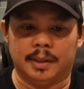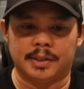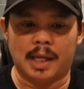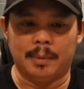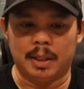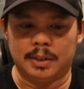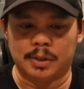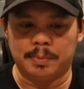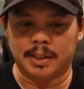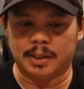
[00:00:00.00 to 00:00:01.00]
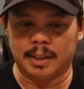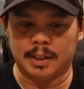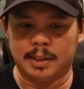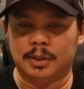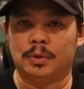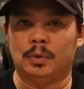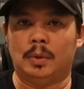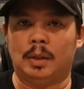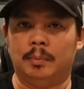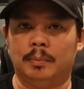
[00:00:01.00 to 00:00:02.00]
snap bait just makes it easy
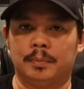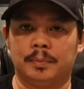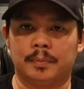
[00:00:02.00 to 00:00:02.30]
to